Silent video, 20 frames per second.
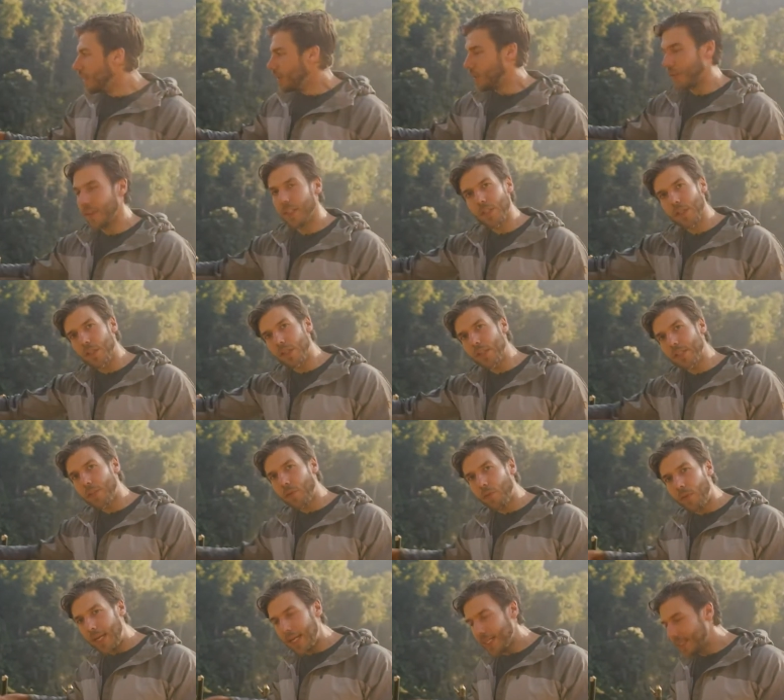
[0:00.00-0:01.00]
So these are just
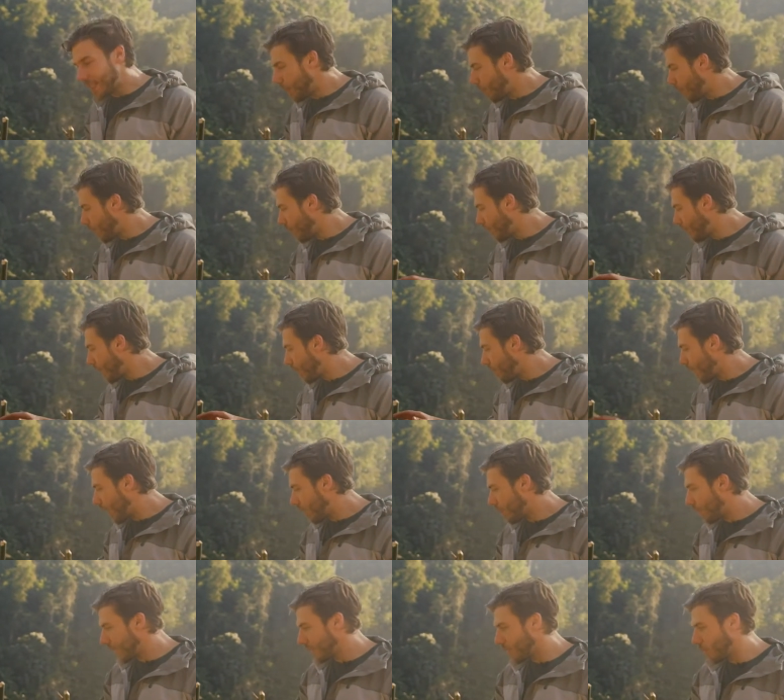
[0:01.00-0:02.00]
three examples of the
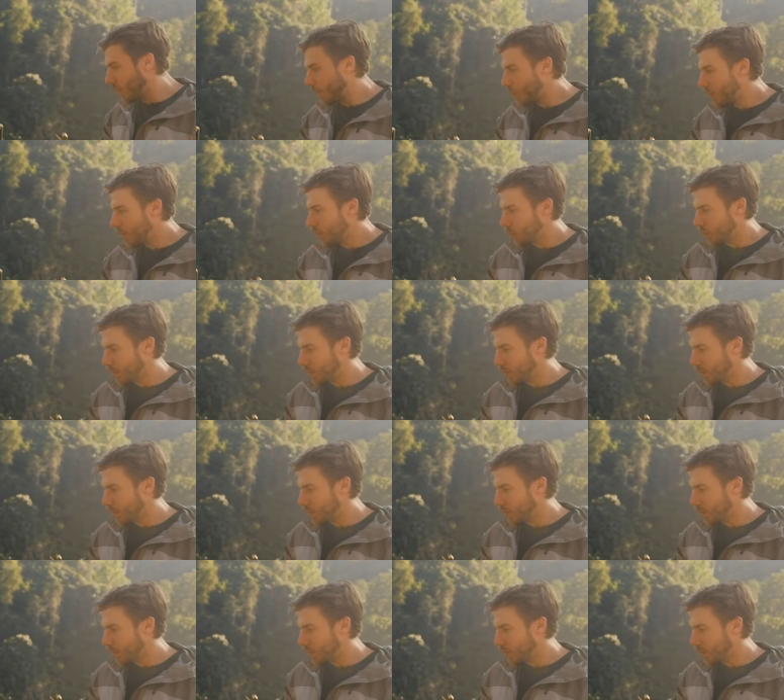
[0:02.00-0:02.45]
backpacks that we brought